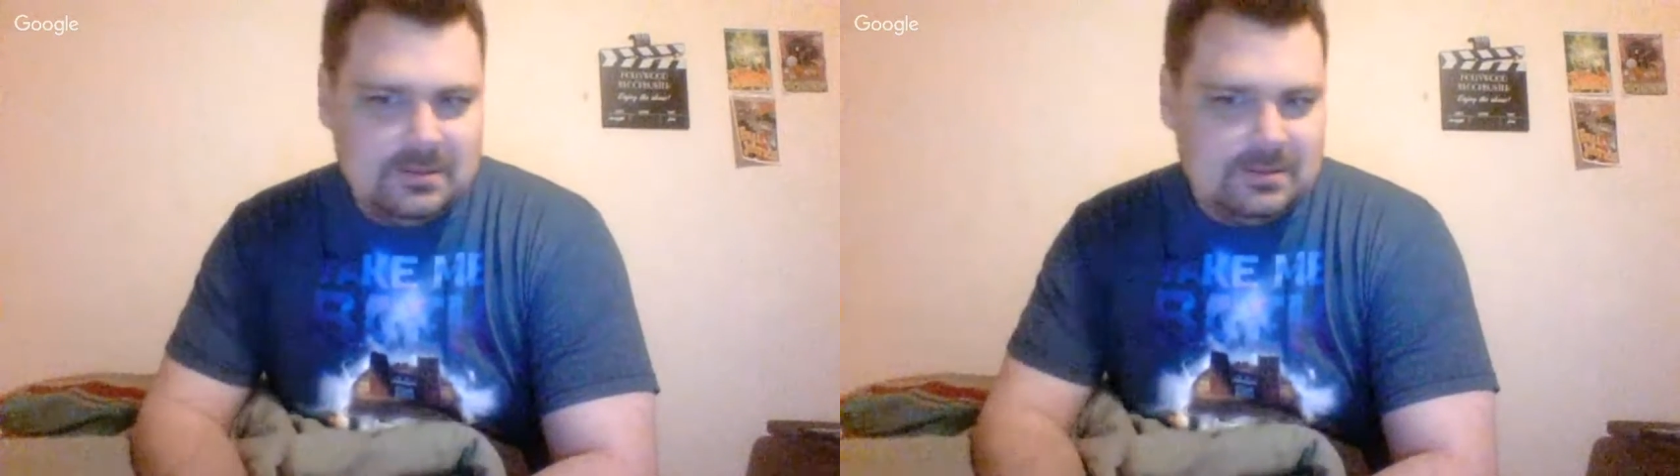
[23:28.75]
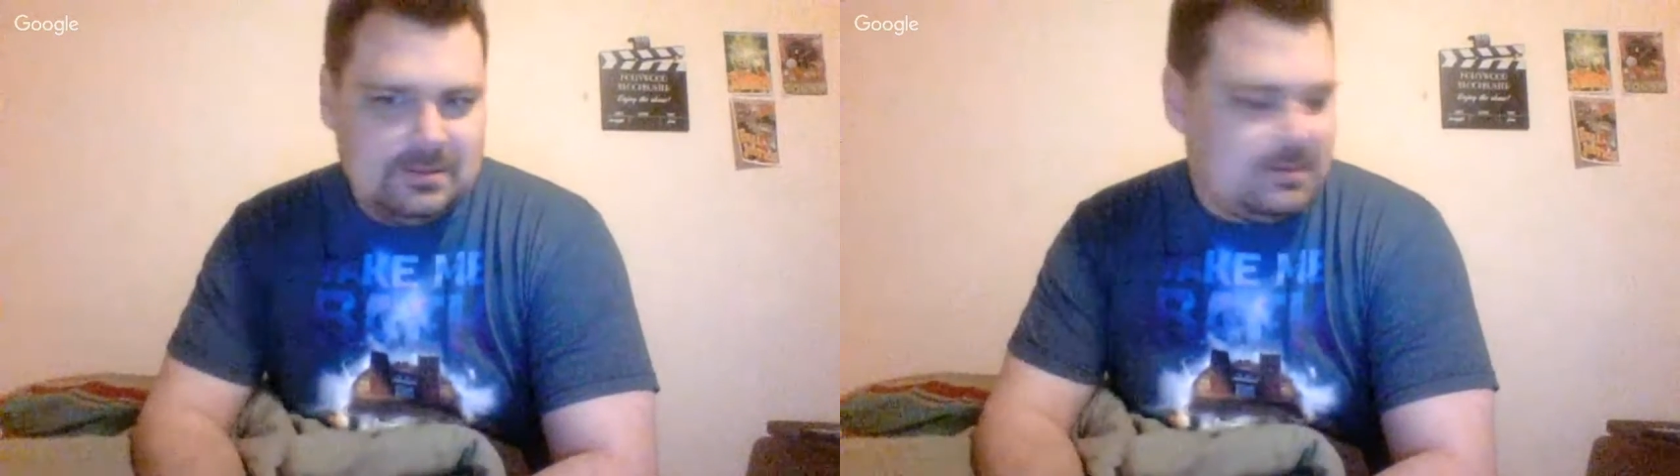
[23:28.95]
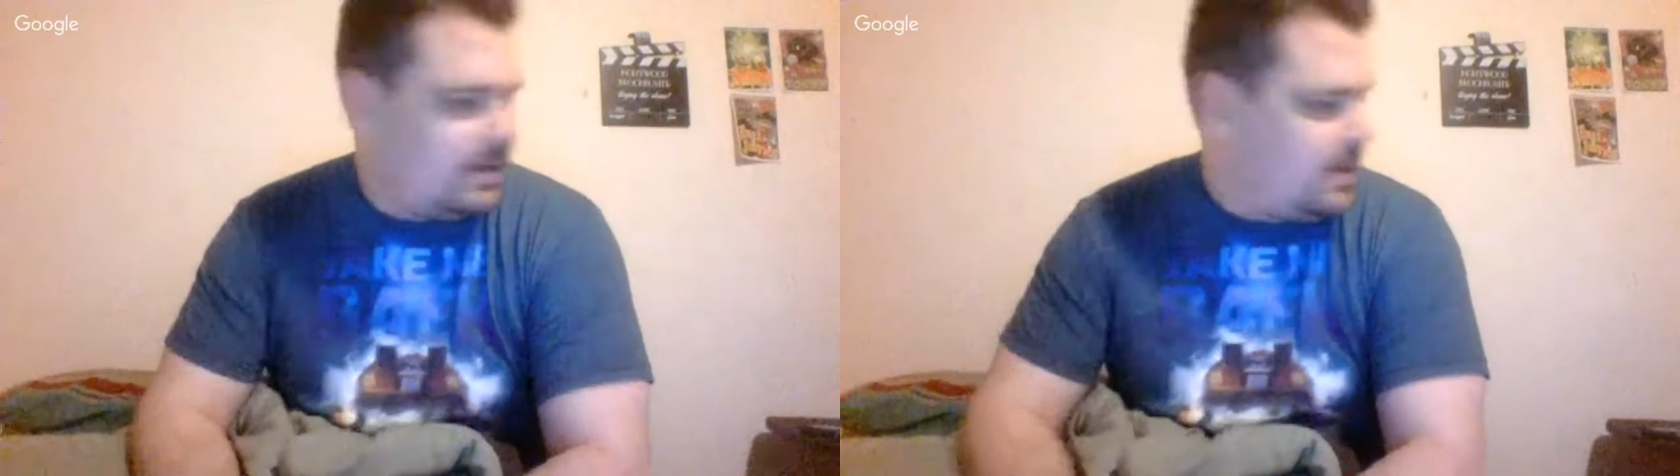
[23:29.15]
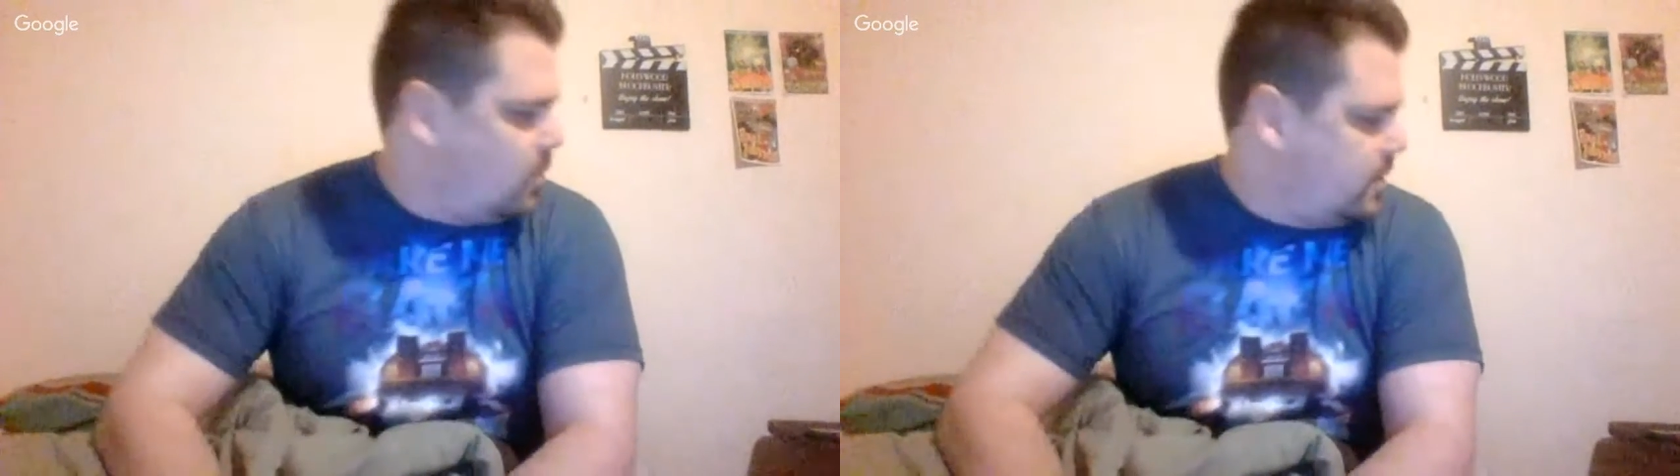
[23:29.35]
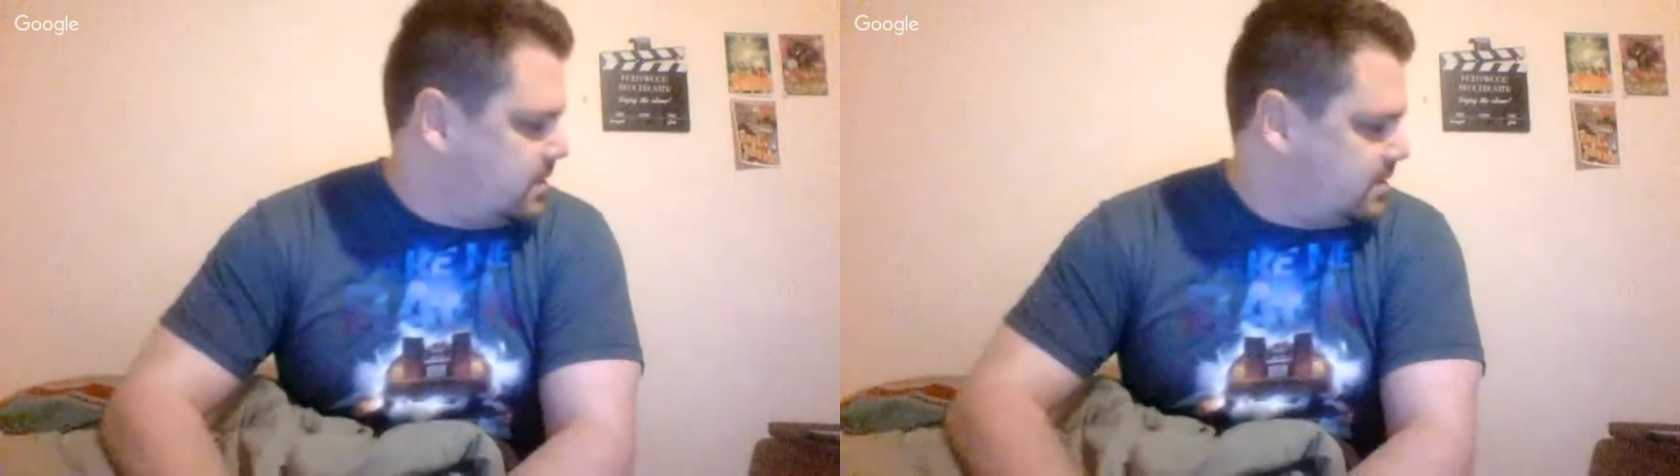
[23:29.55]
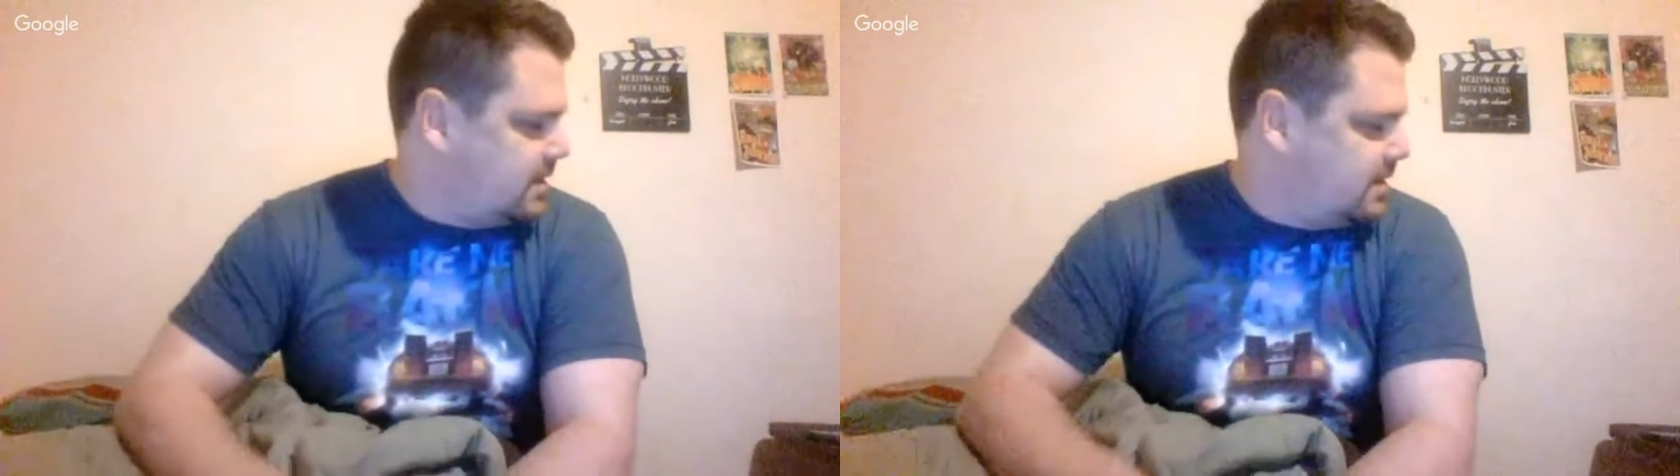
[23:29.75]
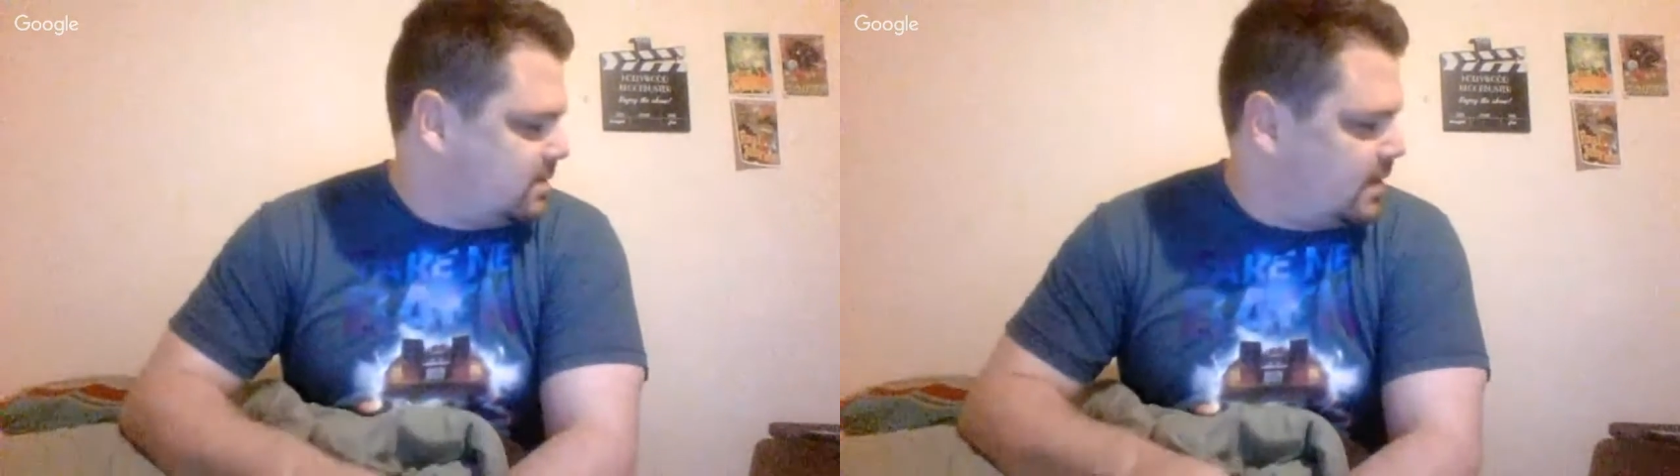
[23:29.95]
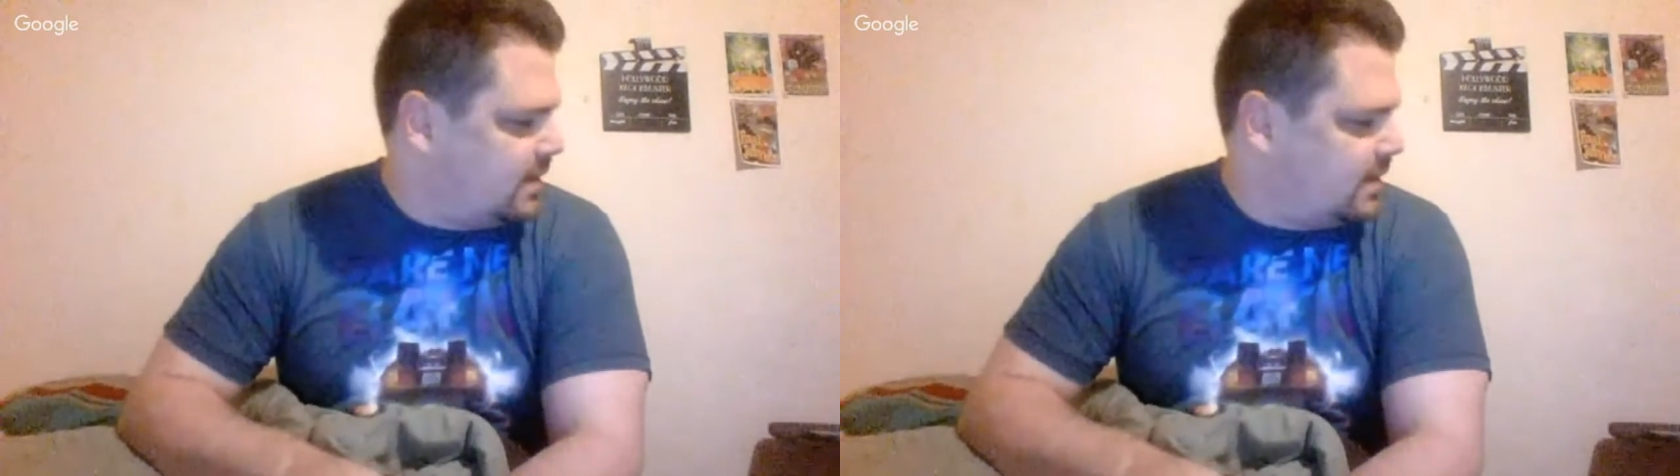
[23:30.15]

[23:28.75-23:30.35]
Like he always does. But